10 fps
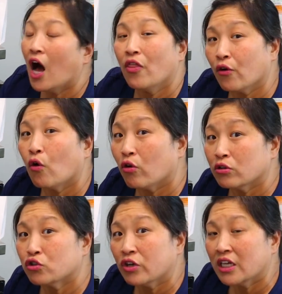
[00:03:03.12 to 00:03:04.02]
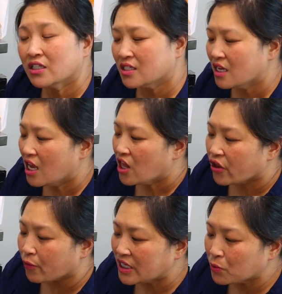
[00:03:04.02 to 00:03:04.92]
other oral treats.
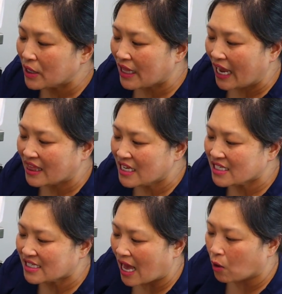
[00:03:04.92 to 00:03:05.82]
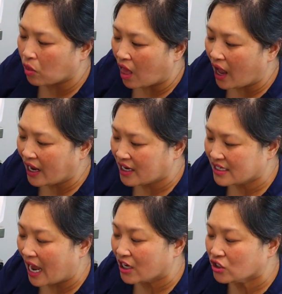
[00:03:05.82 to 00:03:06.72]
The reason we like this is that line
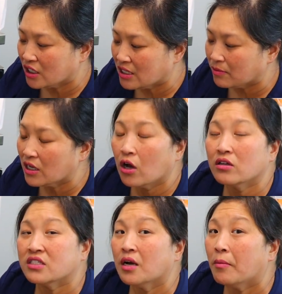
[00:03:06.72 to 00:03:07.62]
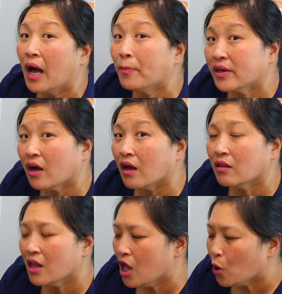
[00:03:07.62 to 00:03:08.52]
is actually something called delmopanol,
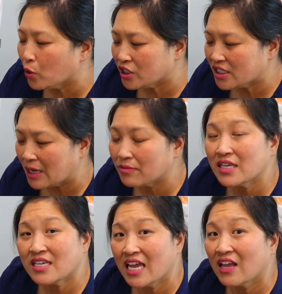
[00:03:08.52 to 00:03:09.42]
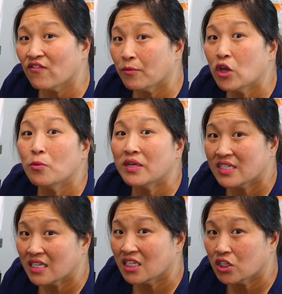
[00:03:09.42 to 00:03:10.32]
which is something taken from human
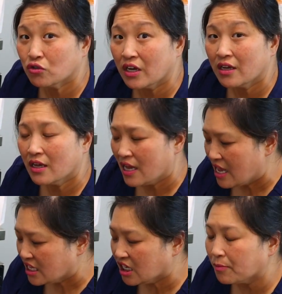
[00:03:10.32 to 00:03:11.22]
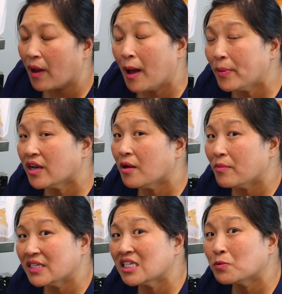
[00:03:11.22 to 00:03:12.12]
dentistry. Delmopanol
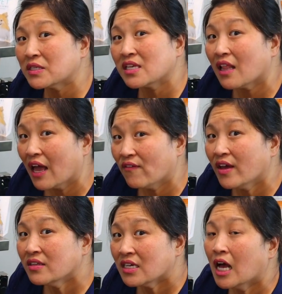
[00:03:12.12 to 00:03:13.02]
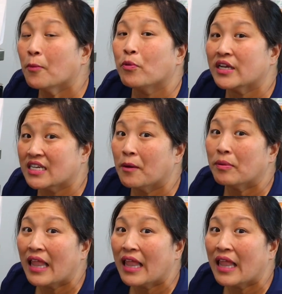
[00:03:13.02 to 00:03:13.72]
mixes with saliva to help break down